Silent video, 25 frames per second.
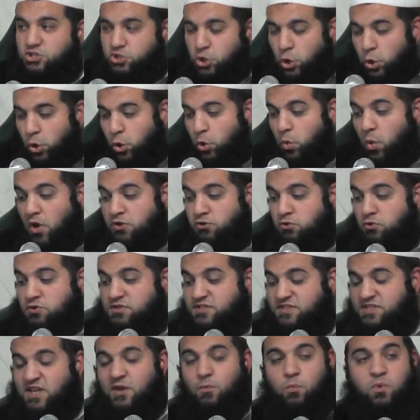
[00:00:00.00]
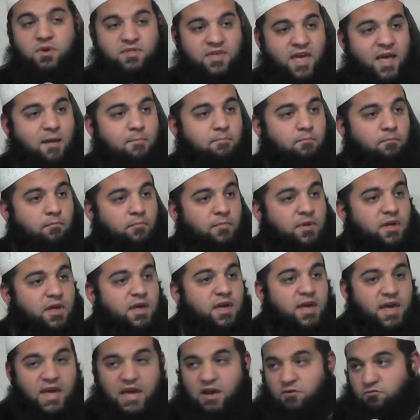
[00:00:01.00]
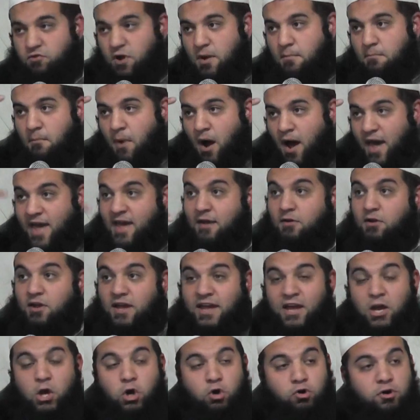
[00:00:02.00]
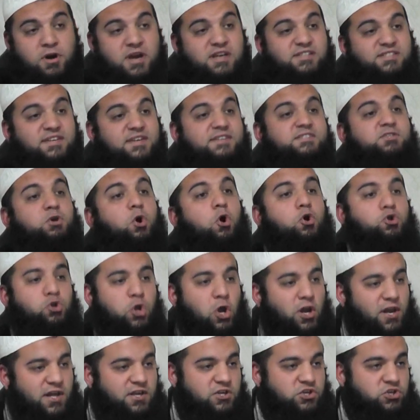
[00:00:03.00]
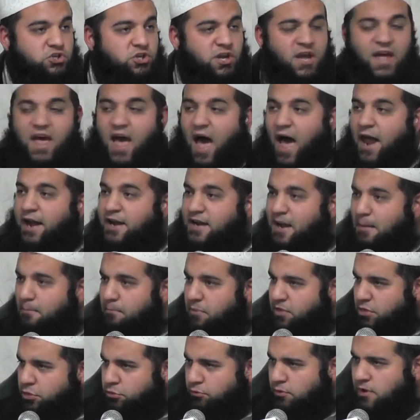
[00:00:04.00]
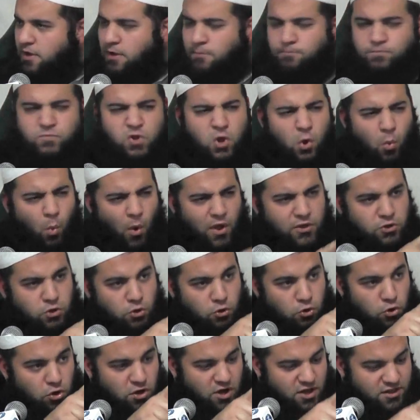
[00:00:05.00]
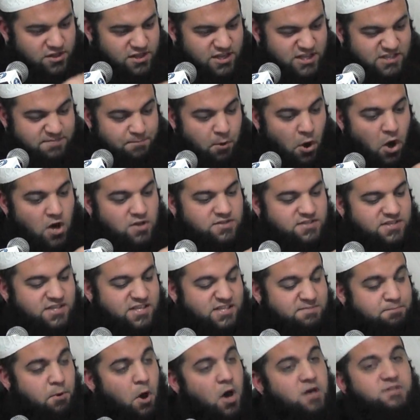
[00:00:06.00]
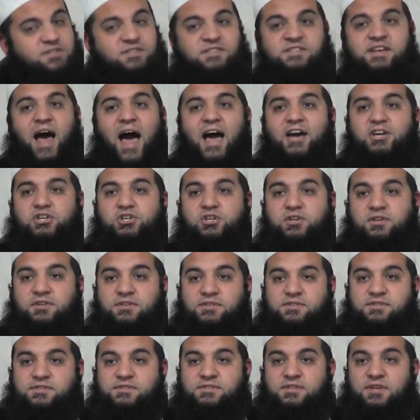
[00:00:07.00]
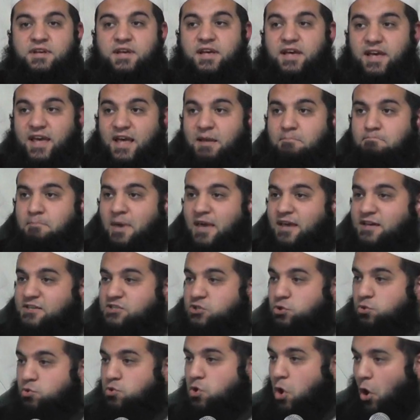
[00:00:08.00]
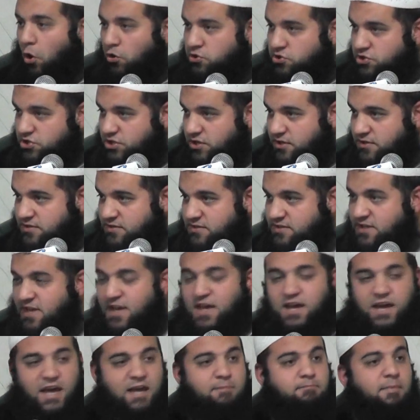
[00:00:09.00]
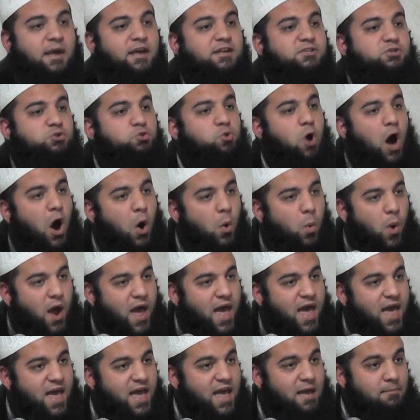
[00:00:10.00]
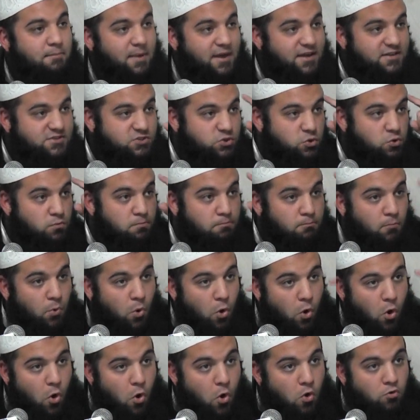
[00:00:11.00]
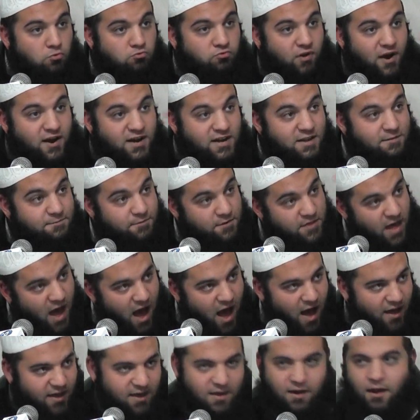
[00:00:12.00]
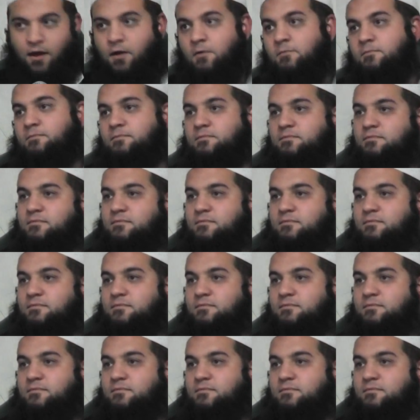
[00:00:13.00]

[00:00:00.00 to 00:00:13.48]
Two, when you sit with him, it increases your knowledge. And number three, when you look at this person's actions, it makes you conscious, it makes you aware, it makes you more ready for the Akhirah.